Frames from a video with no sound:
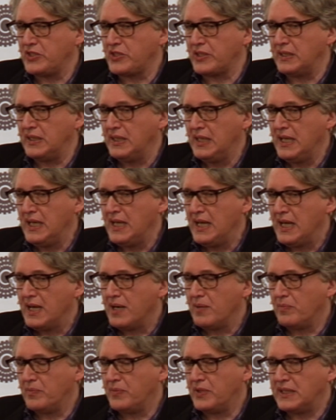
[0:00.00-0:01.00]
nature,
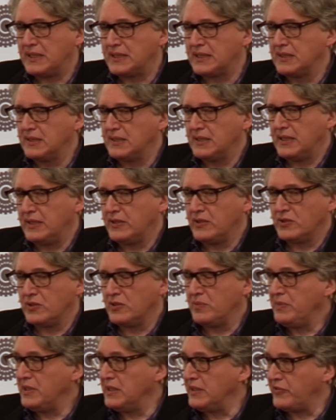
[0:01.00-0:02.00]
but you
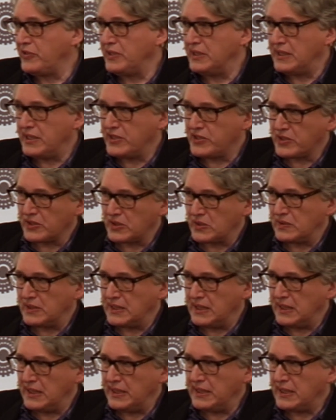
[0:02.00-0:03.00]
don't believe in nature
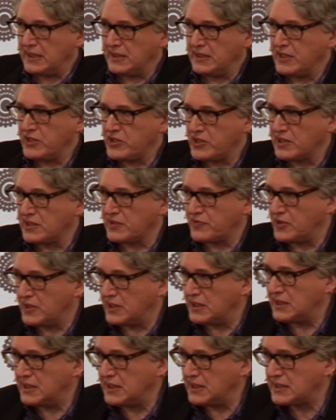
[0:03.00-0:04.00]
today. Yeah, nature is for
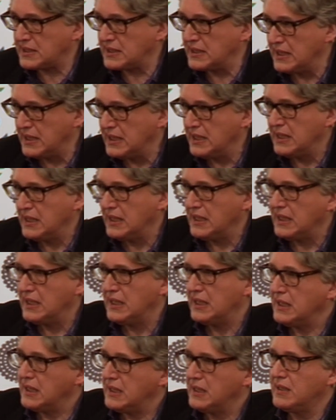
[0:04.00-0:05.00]
us
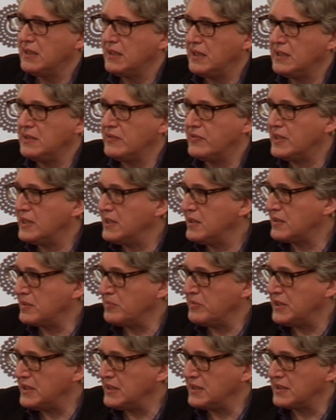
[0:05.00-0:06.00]

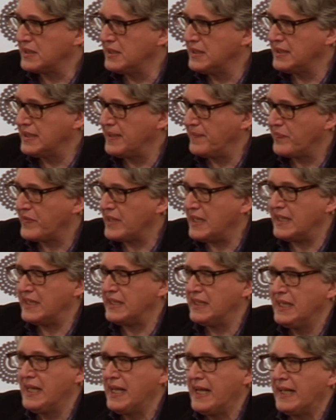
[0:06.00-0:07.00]
environment. Yeah,
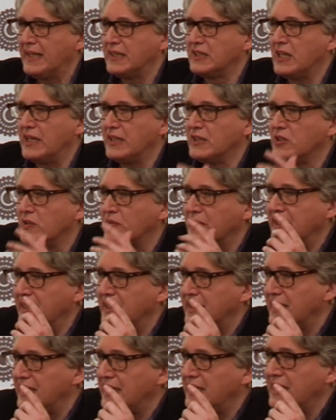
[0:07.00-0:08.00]
look,
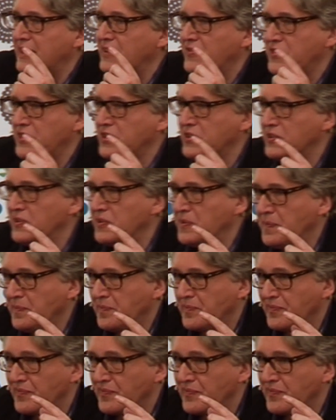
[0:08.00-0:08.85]
if you